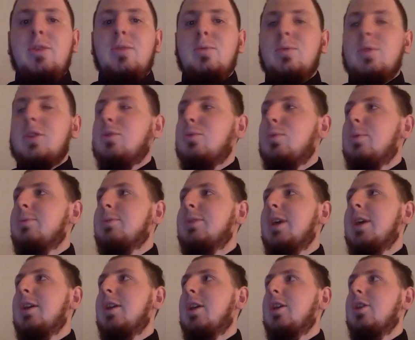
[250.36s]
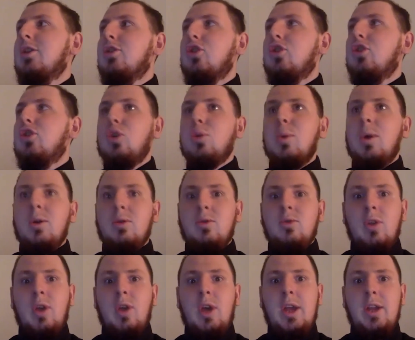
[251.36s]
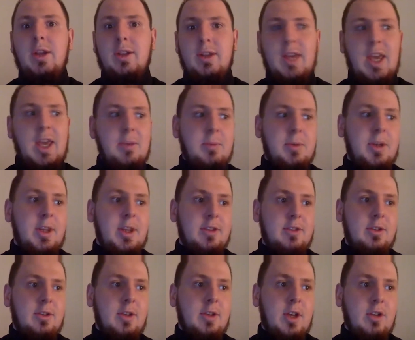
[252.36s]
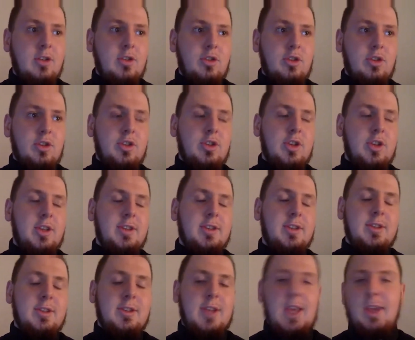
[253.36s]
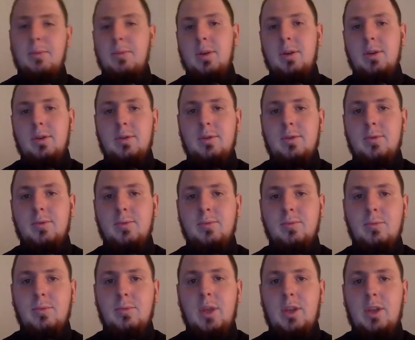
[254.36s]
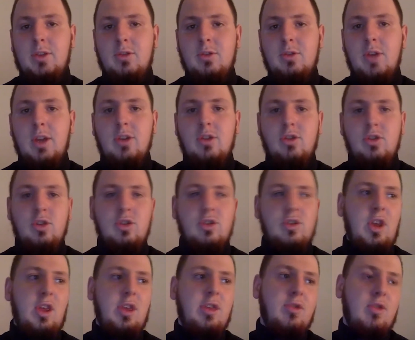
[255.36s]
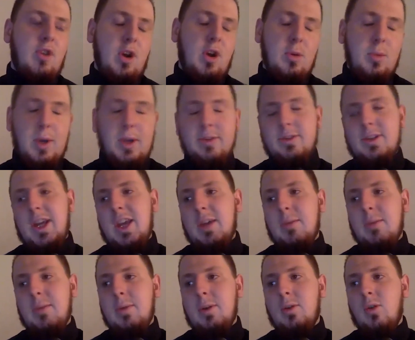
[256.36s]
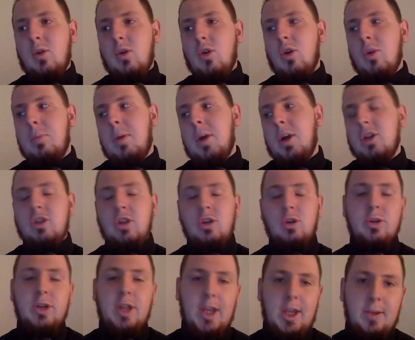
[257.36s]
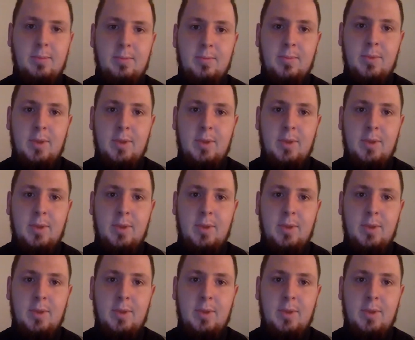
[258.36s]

This is what I'm saying. New World Entertainment is not just a statement. It's not just a throwaway statement or a posh little name.